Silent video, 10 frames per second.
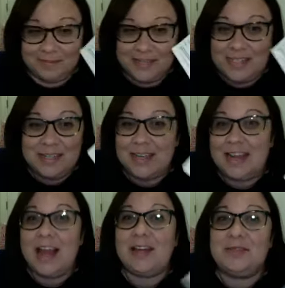it's,
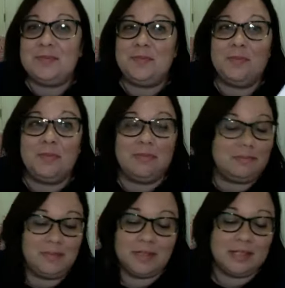it, it,
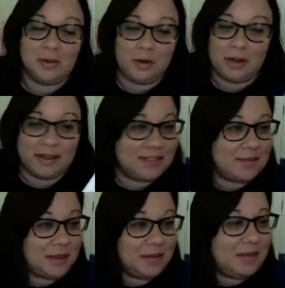it's all worth it to
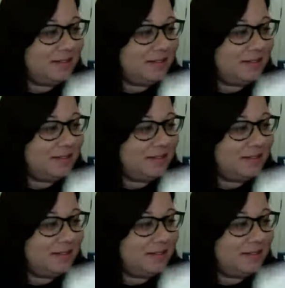me.